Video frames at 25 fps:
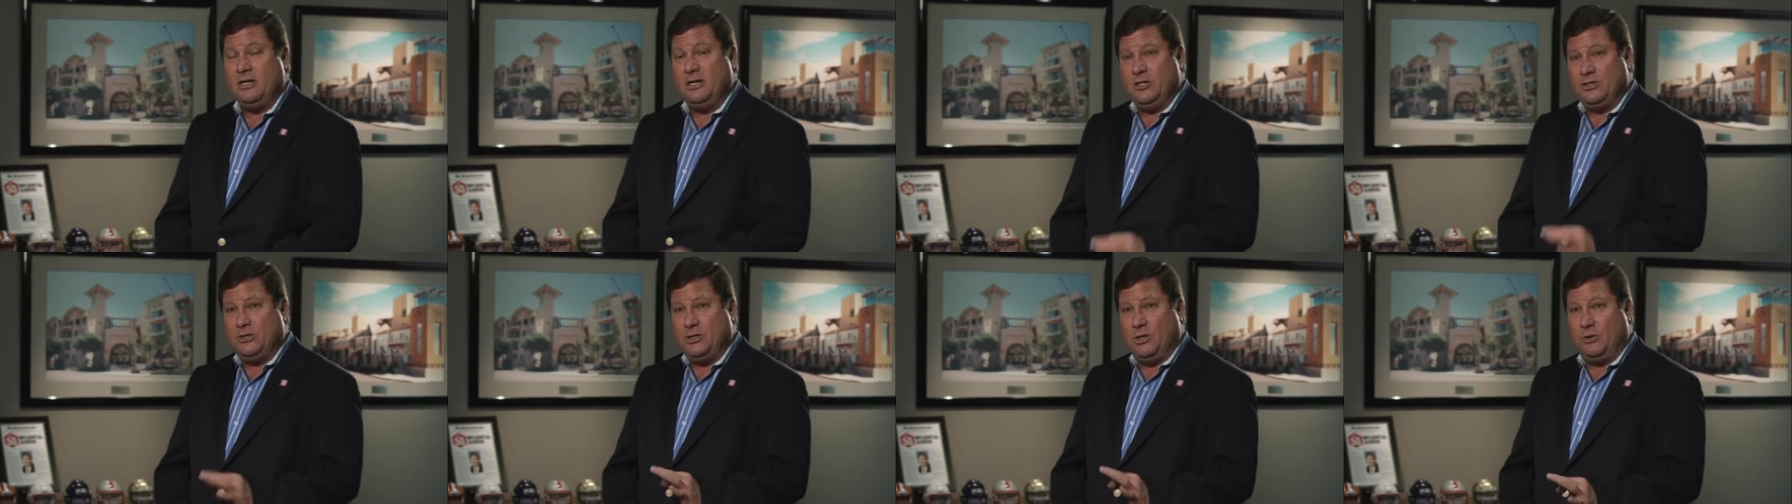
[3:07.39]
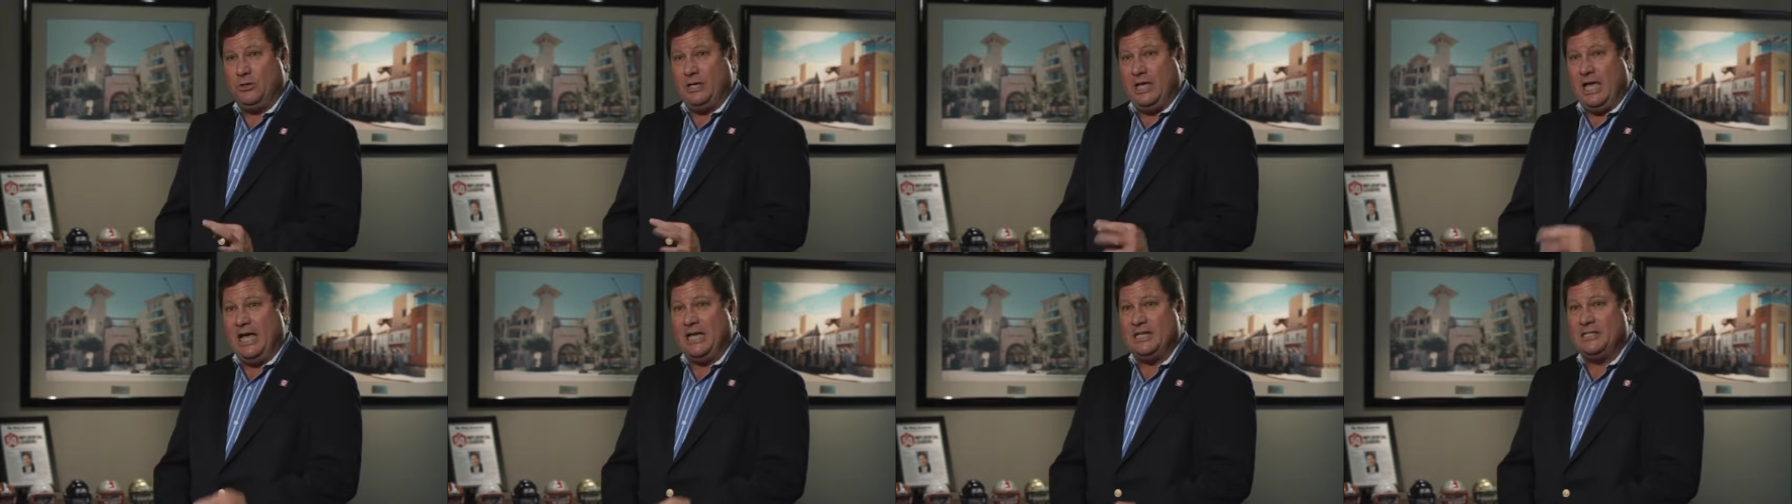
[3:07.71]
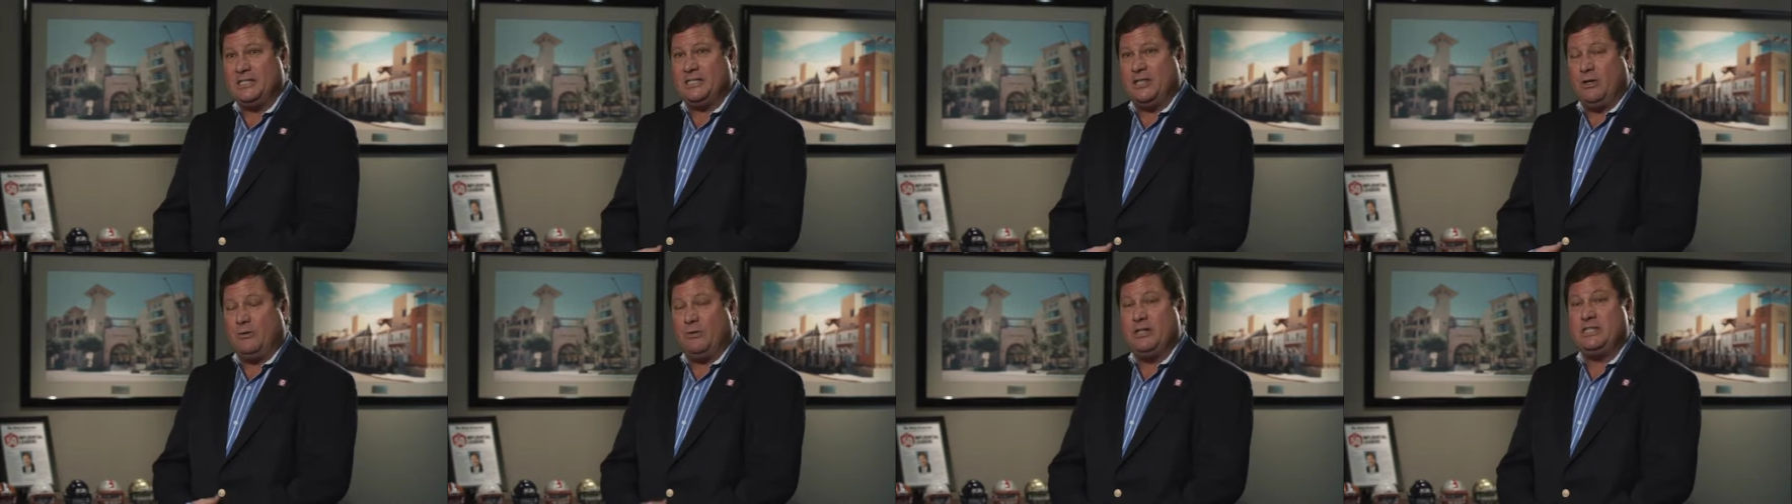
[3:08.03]
So
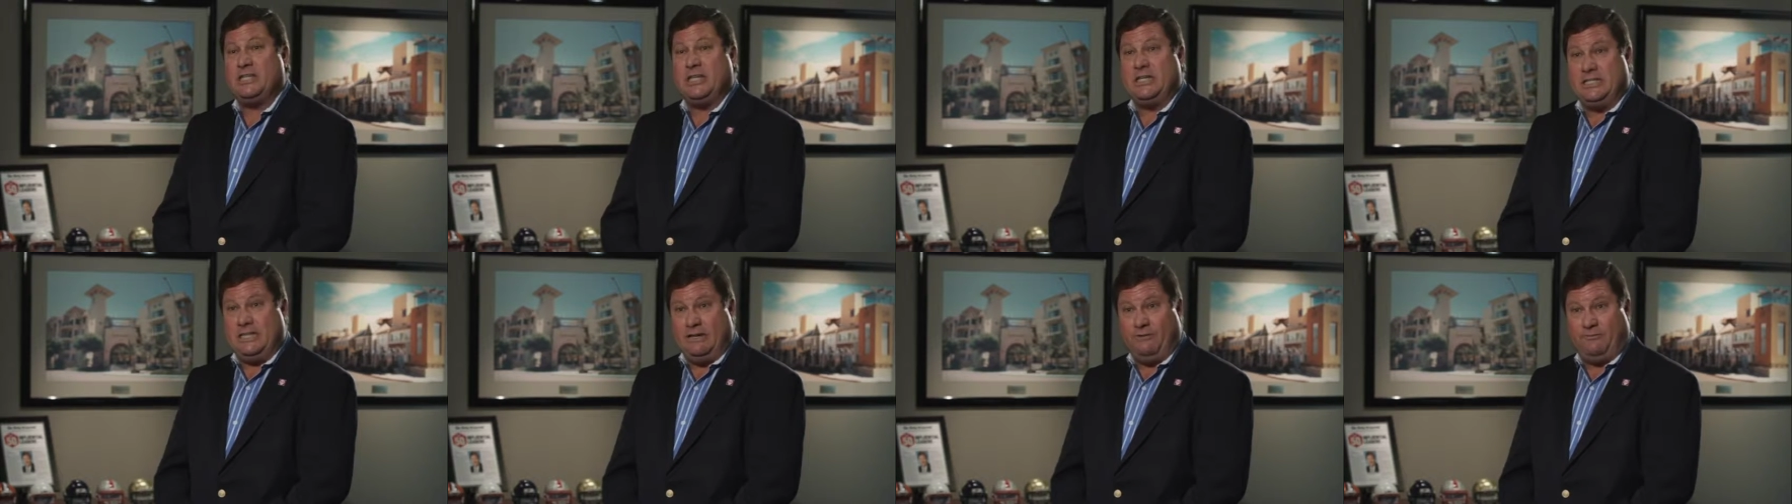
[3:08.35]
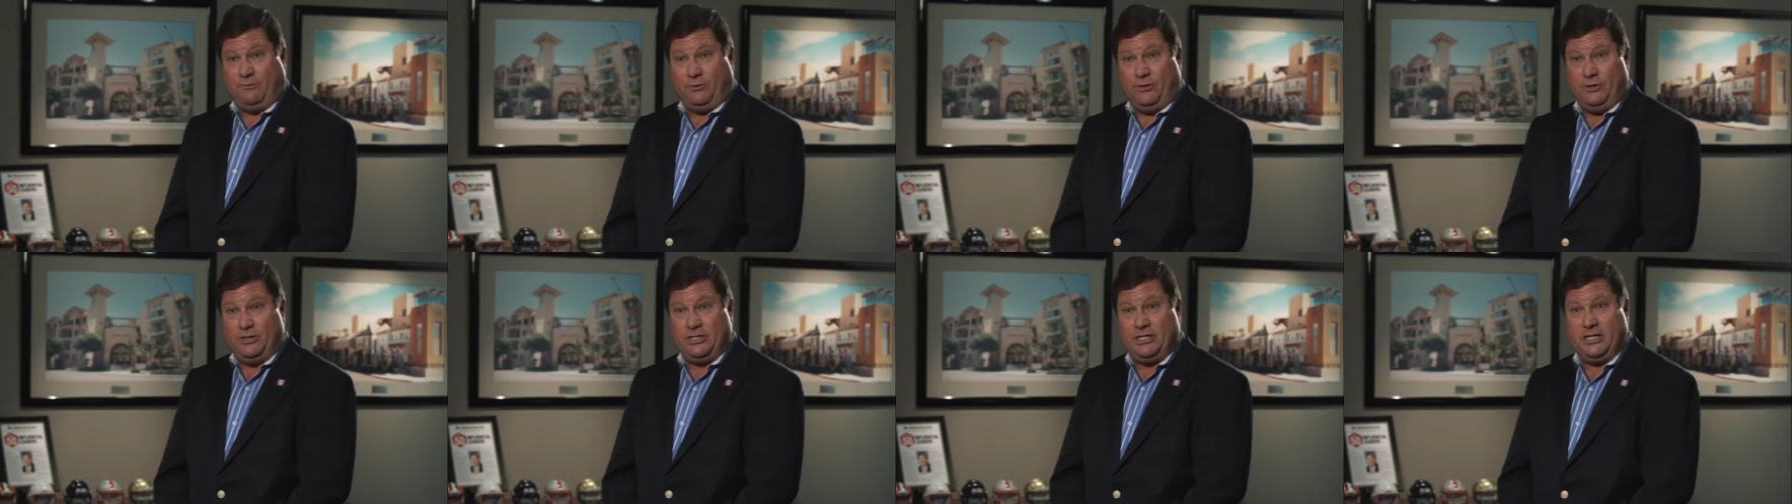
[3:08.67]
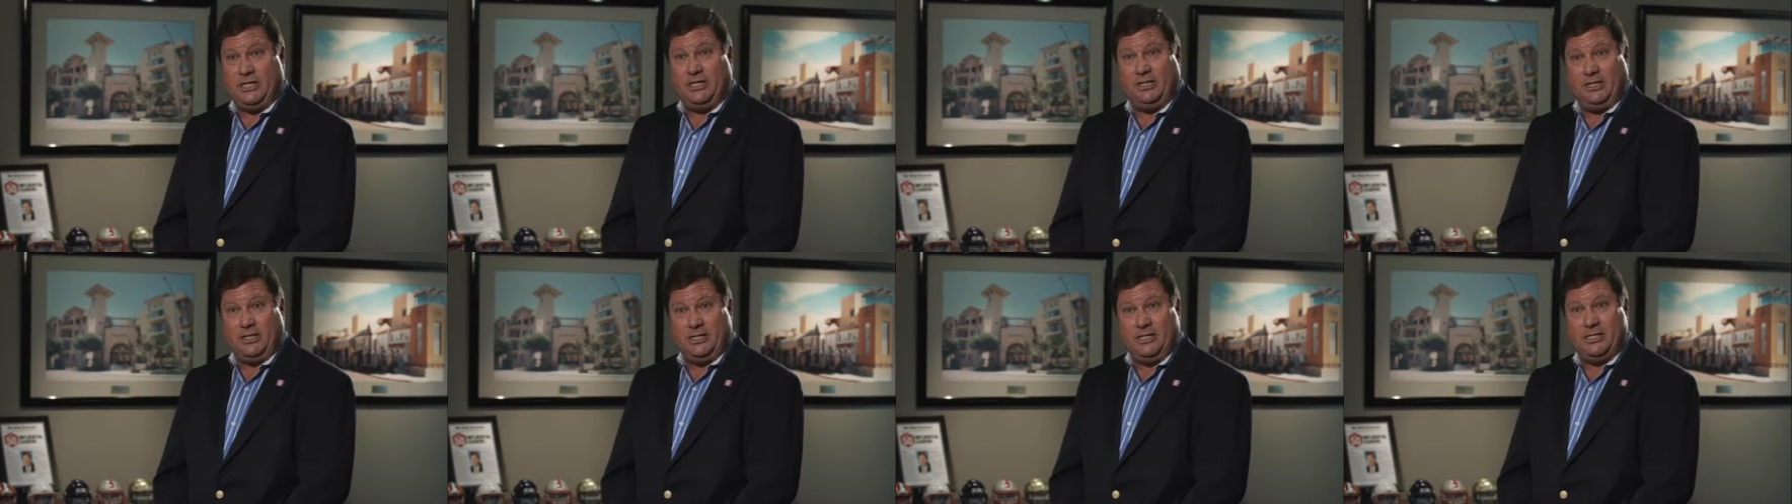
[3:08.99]
yes, there is a difference
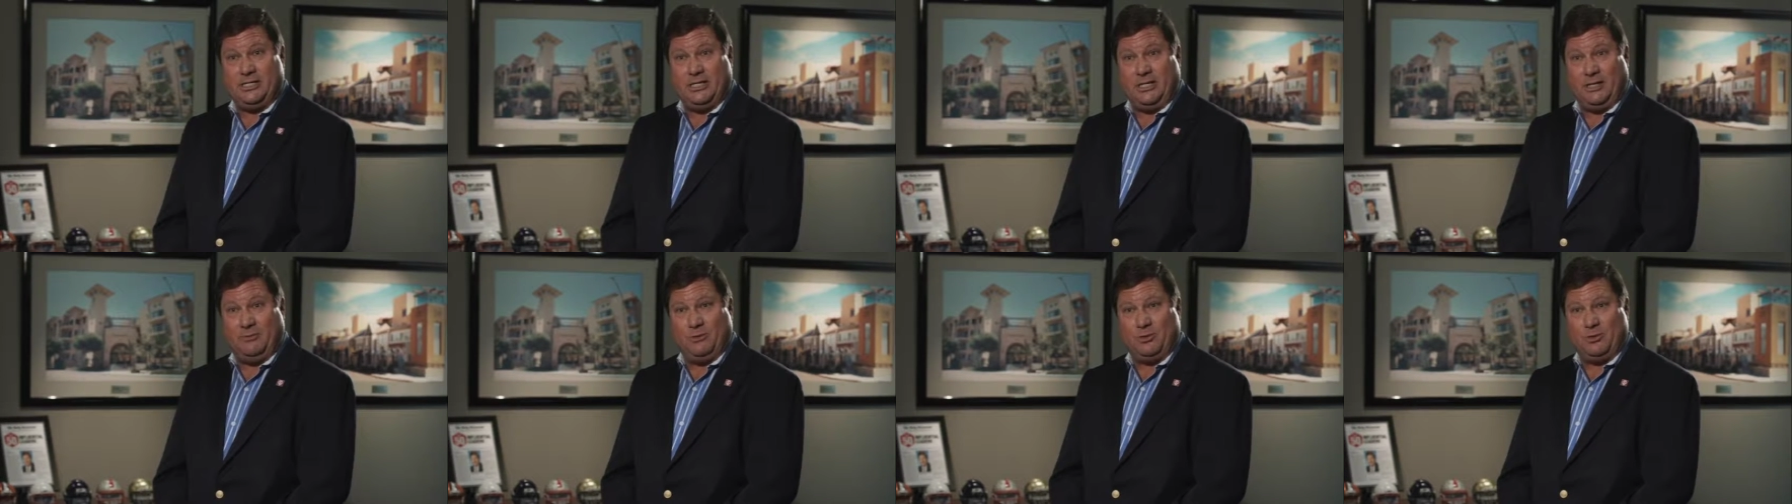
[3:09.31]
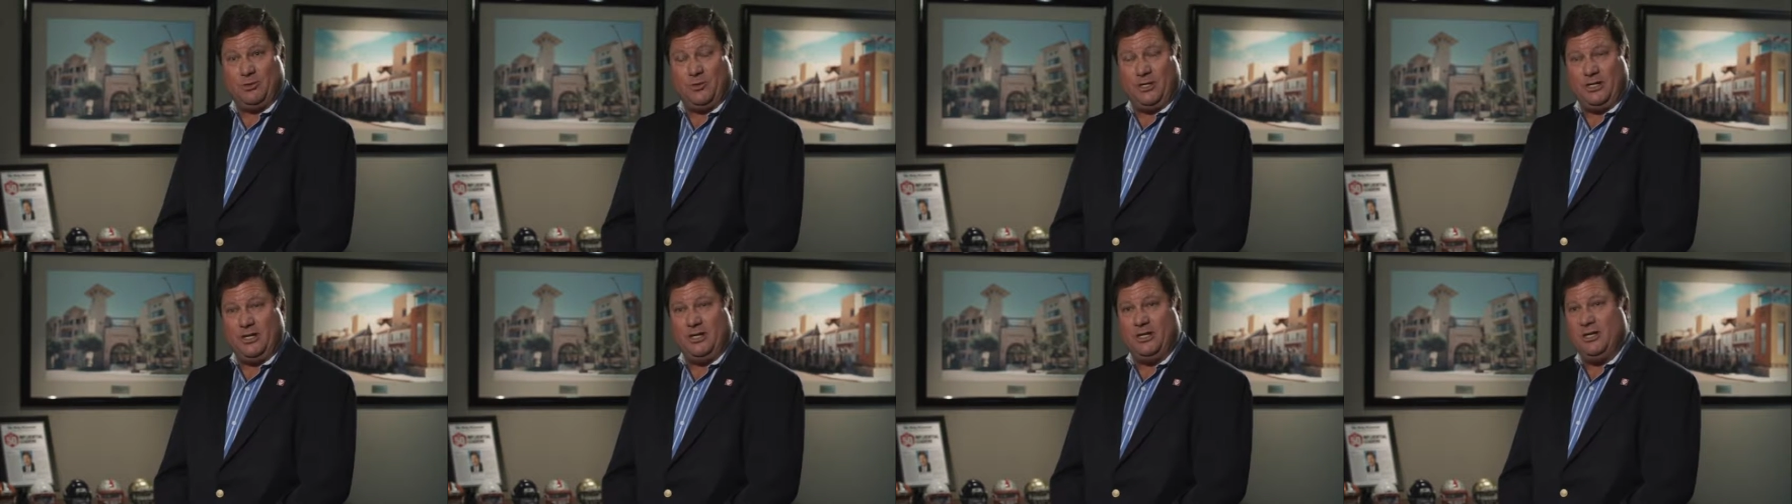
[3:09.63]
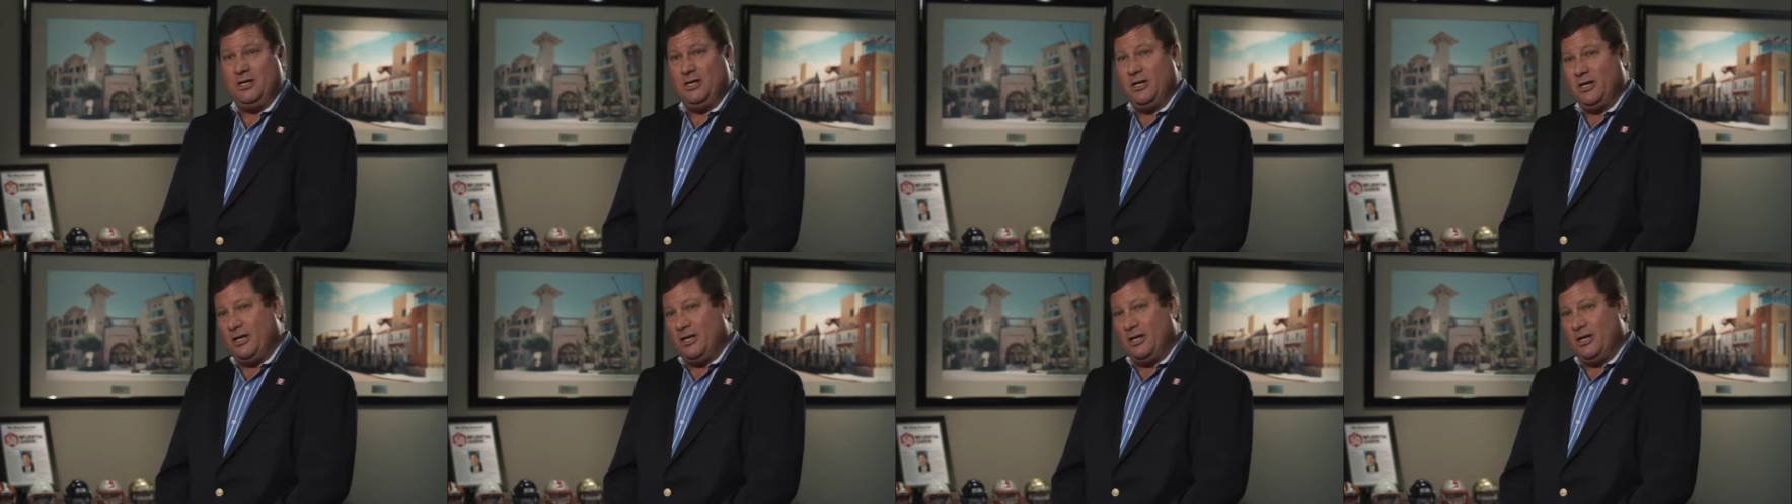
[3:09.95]
in leasing between